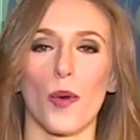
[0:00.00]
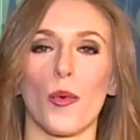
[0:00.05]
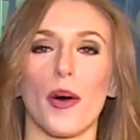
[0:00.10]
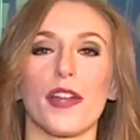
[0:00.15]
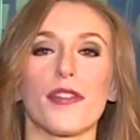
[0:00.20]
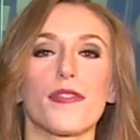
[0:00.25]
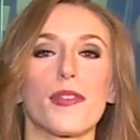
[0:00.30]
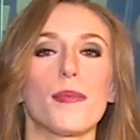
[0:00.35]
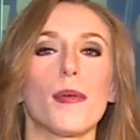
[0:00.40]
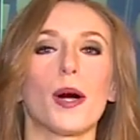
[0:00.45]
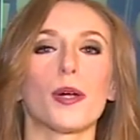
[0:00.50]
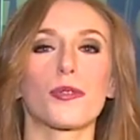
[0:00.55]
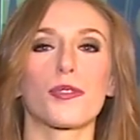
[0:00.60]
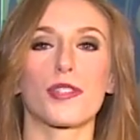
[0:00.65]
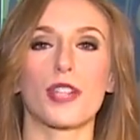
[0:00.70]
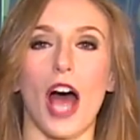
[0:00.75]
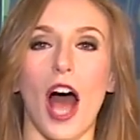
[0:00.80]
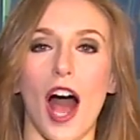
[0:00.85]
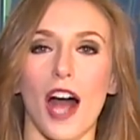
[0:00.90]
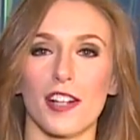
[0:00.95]
One of the
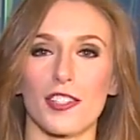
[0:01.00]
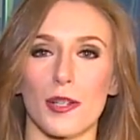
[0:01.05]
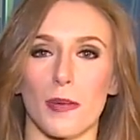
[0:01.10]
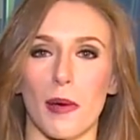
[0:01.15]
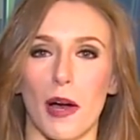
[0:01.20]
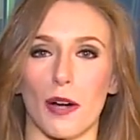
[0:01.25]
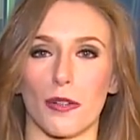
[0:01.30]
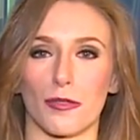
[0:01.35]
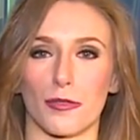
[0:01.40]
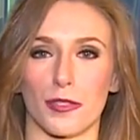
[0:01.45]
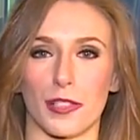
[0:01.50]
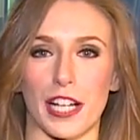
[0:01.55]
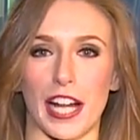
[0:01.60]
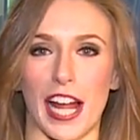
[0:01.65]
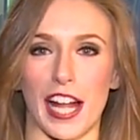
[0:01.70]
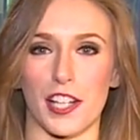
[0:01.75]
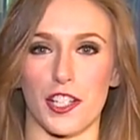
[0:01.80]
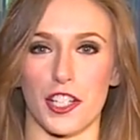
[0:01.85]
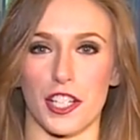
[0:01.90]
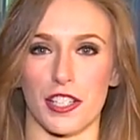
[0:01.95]
most talked about free
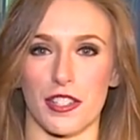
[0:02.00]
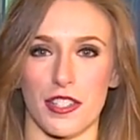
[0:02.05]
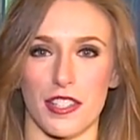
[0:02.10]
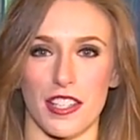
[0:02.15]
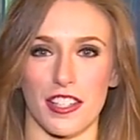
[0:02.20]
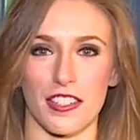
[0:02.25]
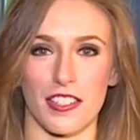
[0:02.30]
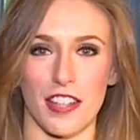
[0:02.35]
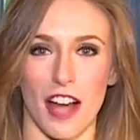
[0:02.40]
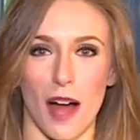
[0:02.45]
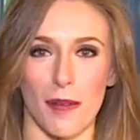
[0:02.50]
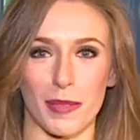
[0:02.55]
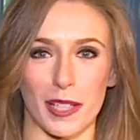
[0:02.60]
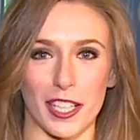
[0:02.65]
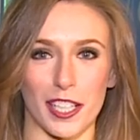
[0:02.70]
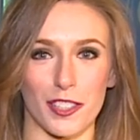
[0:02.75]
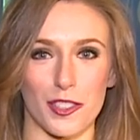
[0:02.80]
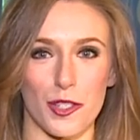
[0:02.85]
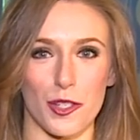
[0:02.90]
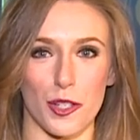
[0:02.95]
agents,
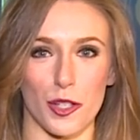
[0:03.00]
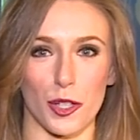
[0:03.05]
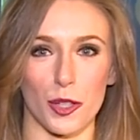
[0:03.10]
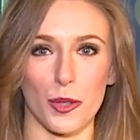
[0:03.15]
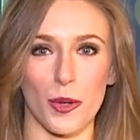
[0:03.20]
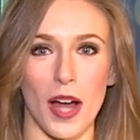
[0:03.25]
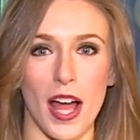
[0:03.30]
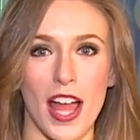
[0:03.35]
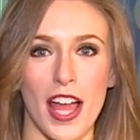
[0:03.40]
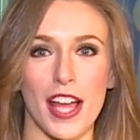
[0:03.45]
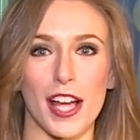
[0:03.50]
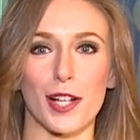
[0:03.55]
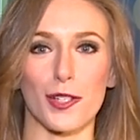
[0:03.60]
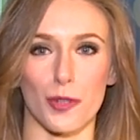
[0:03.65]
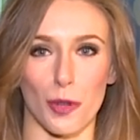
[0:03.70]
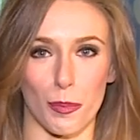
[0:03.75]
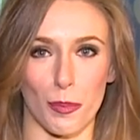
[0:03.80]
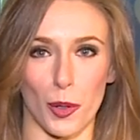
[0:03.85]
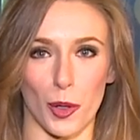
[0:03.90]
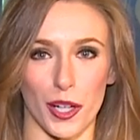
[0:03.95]
Ndamukong Suh,
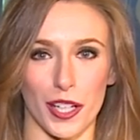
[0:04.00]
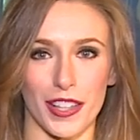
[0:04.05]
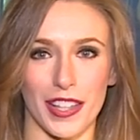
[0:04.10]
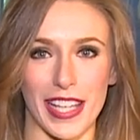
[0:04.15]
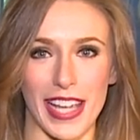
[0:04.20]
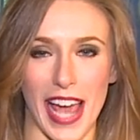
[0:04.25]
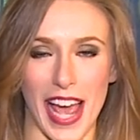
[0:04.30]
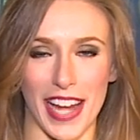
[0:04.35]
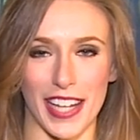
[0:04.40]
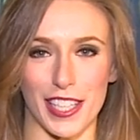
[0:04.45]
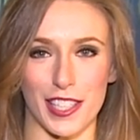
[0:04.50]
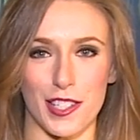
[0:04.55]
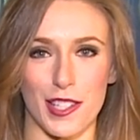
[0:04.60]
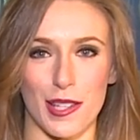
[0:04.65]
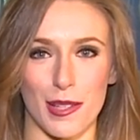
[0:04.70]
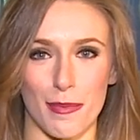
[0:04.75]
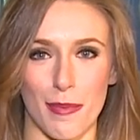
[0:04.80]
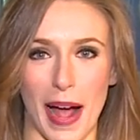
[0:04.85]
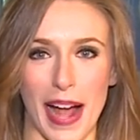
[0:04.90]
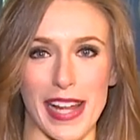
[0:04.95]
is reportedly headed
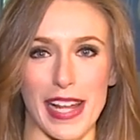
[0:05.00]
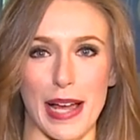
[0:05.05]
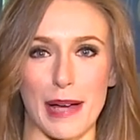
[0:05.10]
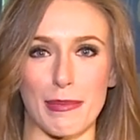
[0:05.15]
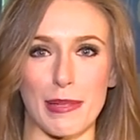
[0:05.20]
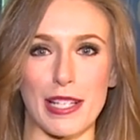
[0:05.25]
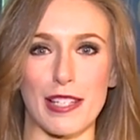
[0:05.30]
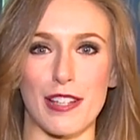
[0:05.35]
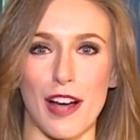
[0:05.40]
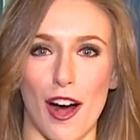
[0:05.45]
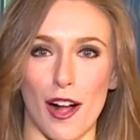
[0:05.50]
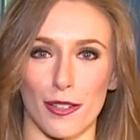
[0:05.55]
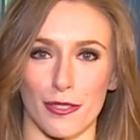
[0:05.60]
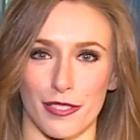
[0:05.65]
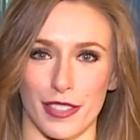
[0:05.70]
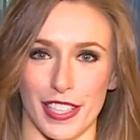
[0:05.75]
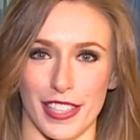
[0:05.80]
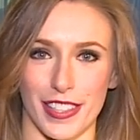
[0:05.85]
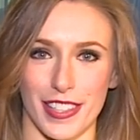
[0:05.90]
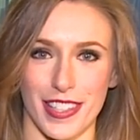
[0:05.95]
to the Miami
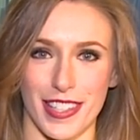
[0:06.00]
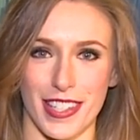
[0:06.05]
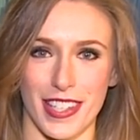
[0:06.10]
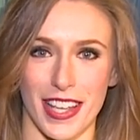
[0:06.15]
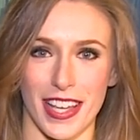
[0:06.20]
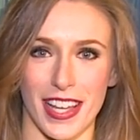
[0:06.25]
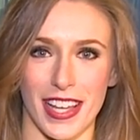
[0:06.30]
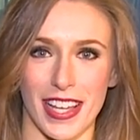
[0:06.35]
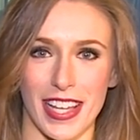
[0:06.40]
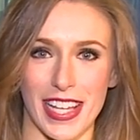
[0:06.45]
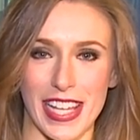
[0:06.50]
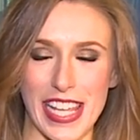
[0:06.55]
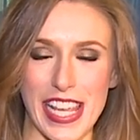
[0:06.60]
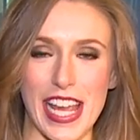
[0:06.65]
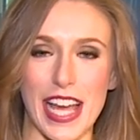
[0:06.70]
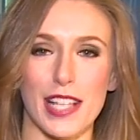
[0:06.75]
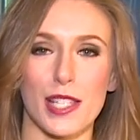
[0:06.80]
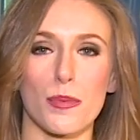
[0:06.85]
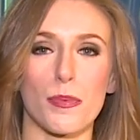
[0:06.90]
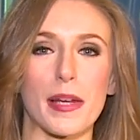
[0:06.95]
Dolphins.
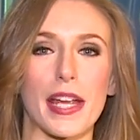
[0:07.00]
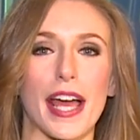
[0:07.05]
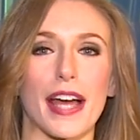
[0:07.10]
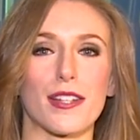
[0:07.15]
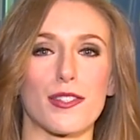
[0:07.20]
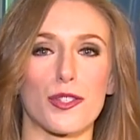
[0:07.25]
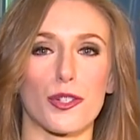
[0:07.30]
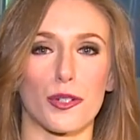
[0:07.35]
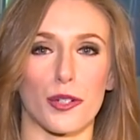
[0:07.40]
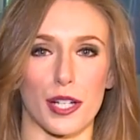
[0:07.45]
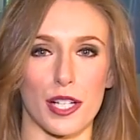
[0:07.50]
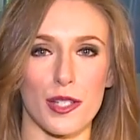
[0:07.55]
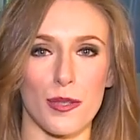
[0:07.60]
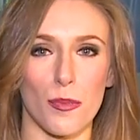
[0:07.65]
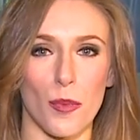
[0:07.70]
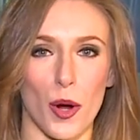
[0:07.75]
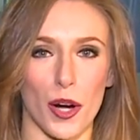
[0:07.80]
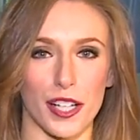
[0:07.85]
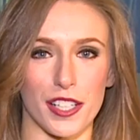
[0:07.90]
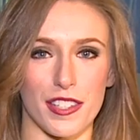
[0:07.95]
ESPN's Chris
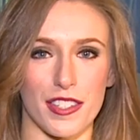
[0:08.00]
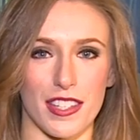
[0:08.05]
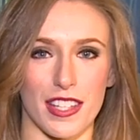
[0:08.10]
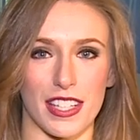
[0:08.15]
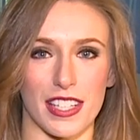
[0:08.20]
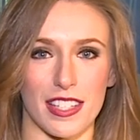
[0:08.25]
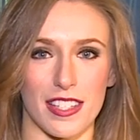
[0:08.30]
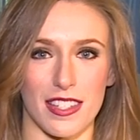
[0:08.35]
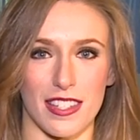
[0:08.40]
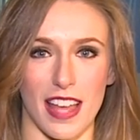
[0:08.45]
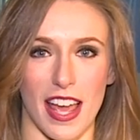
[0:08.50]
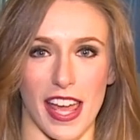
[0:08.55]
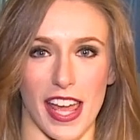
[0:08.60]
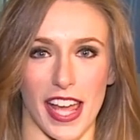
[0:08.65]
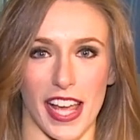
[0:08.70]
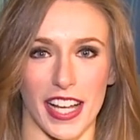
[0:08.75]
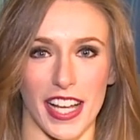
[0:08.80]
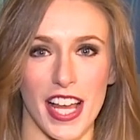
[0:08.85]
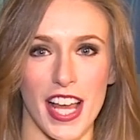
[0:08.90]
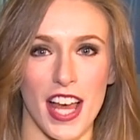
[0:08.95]
Mortensen is
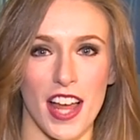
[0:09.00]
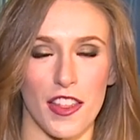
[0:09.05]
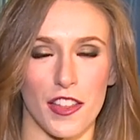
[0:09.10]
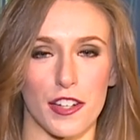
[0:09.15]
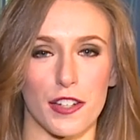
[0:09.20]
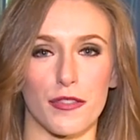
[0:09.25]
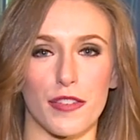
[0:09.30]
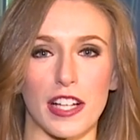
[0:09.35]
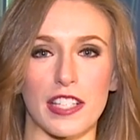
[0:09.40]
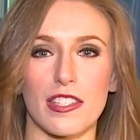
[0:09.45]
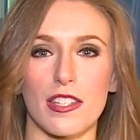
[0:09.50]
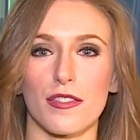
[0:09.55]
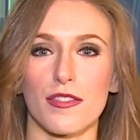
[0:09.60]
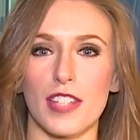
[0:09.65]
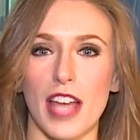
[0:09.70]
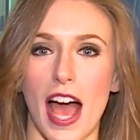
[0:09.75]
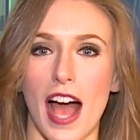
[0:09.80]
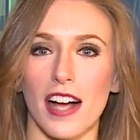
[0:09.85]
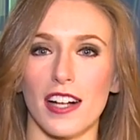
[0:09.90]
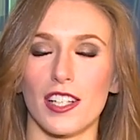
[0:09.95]
saying the defensive
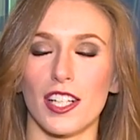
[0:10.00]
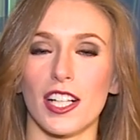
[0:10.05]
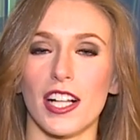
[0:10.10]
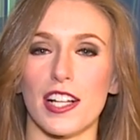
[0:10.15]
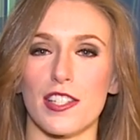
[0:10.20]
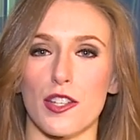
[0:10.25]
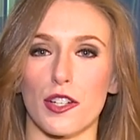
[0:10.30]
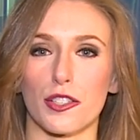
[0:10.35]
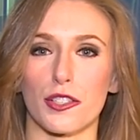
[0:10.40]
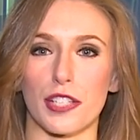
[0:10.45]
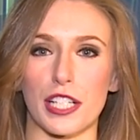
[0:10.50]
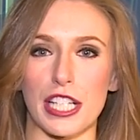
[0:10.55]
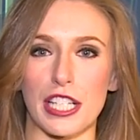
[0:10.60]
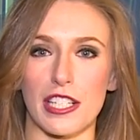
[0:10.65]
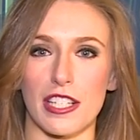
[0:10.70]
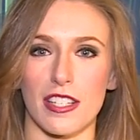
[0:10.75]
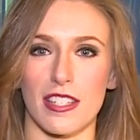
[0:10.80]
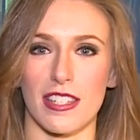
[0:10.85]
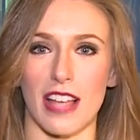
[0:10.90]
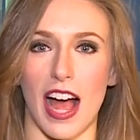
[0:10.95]
tackle has
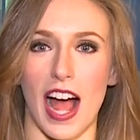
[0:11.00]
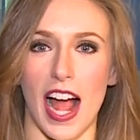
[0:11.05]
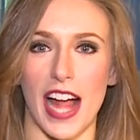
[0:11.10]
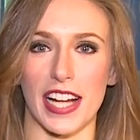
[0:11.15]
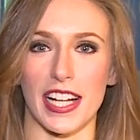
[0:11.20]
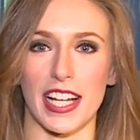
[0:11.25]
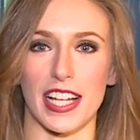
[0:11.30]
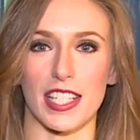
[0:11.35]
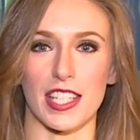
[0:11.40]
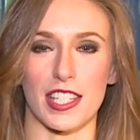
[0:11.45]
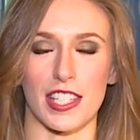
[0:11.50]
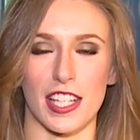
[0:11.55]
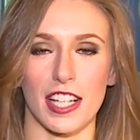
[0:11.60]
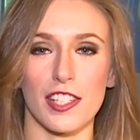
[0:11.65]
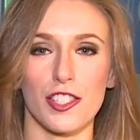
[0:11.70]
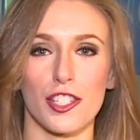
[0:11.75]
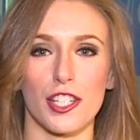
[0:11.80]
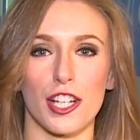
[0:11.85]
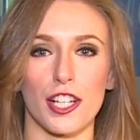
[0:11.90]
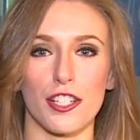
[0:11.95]
agreed to sign a
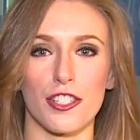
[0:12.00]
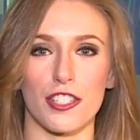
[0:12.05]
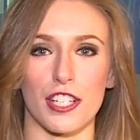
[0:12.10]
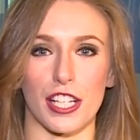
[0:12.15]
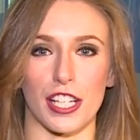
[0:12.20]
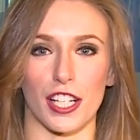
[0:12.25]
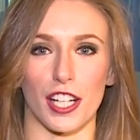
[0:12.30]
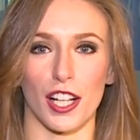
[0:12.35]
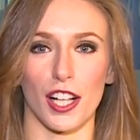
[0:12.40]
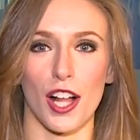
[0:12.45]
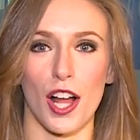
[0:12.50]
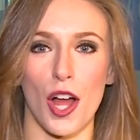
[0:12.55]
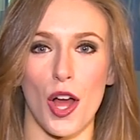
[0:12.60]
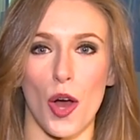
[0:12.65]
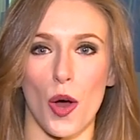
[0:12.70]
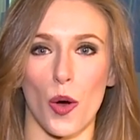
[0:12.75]
6-year deal